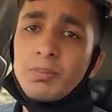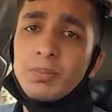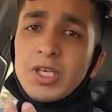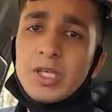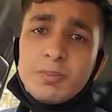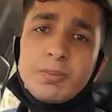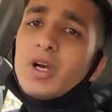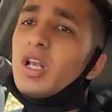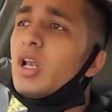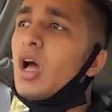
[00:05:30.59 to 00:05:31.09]

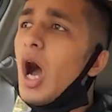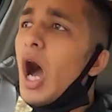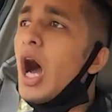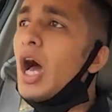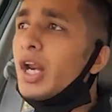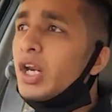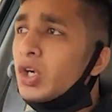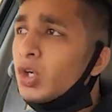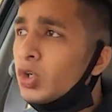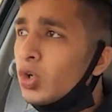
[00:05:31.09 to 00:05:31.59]
people
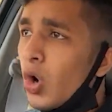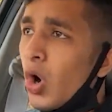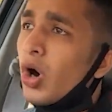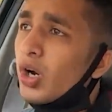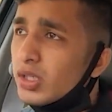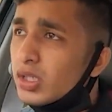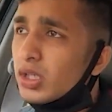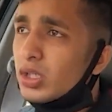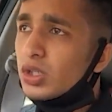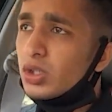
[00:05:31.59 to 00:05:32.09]
are
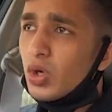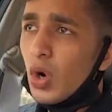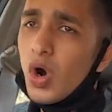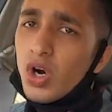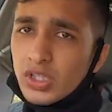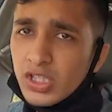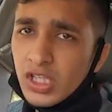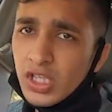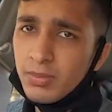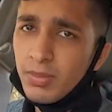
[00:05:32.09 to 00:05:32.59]
not
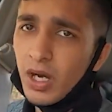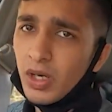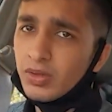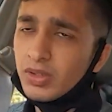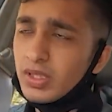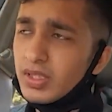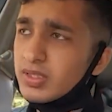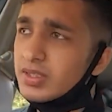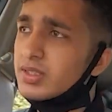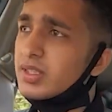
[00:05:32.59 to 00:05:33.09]
talking
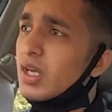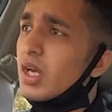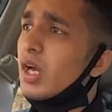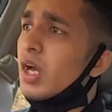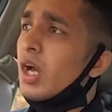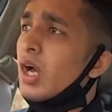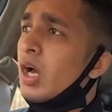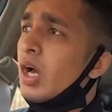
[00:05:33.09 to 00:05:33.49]
about this.